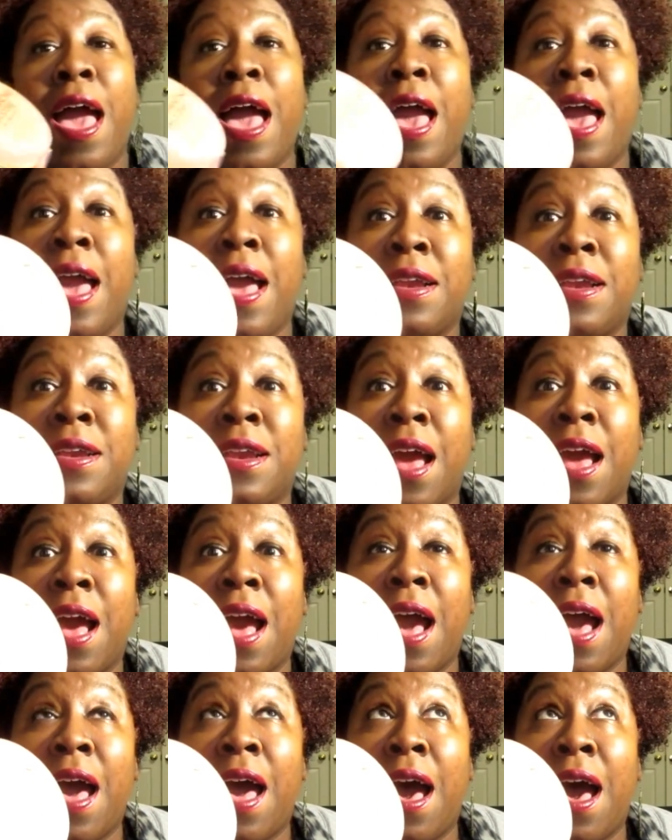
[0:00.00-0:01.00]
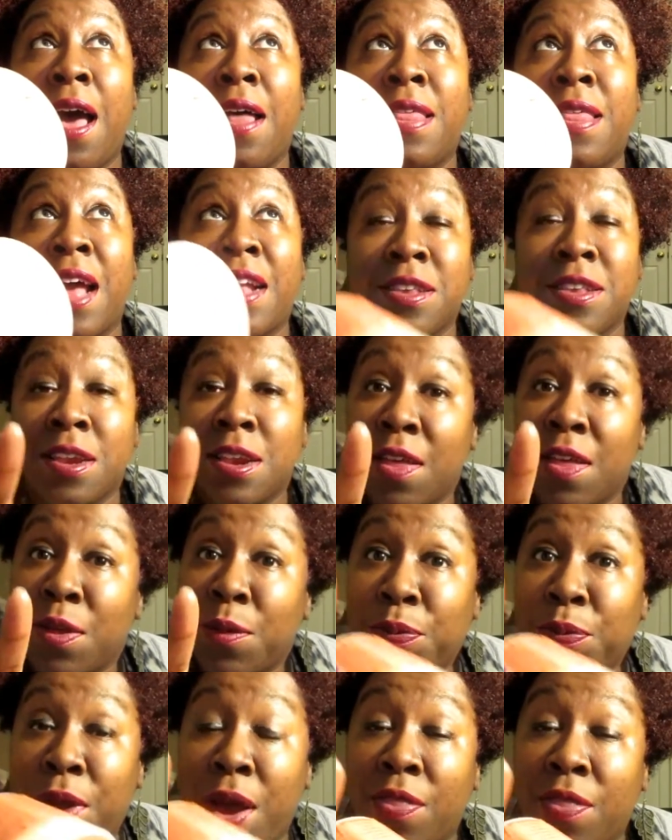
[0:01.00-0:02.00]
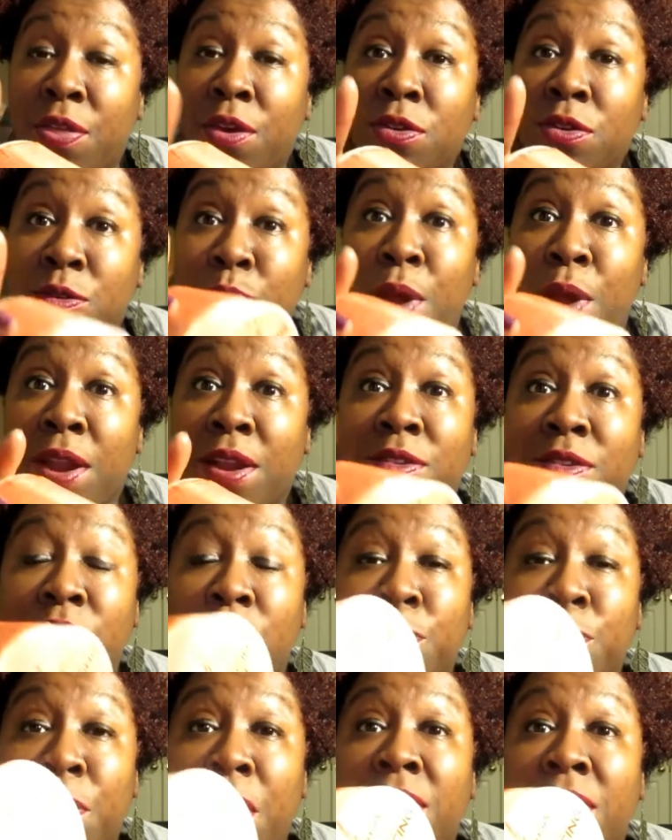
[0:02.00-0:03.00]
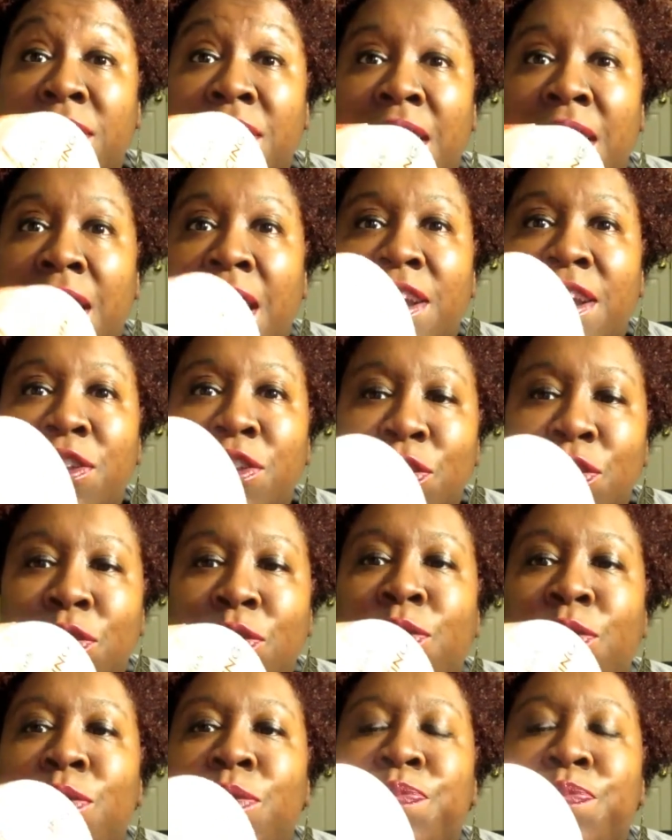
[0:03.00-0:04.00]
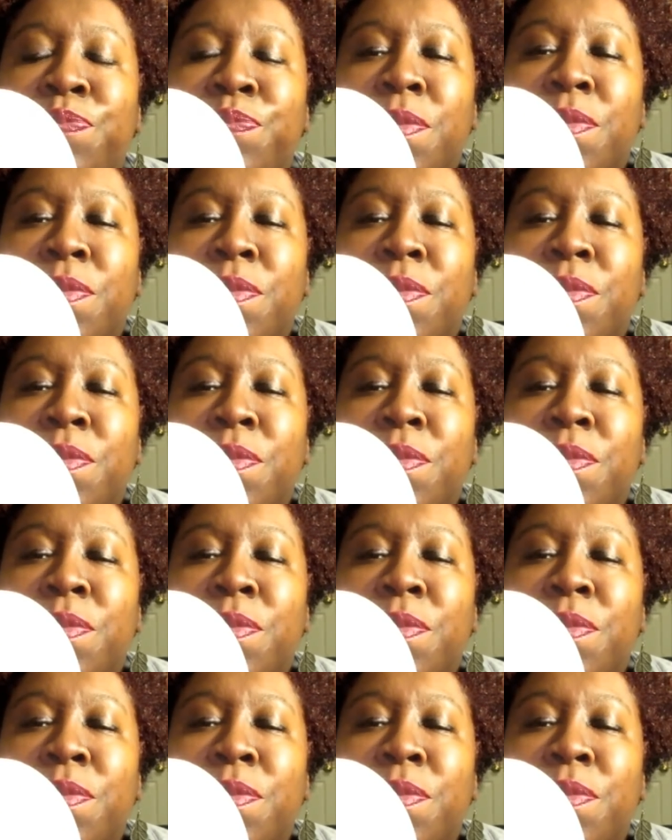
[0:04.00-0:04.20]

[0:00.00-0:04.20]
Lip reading: And that's another those products are products I like too,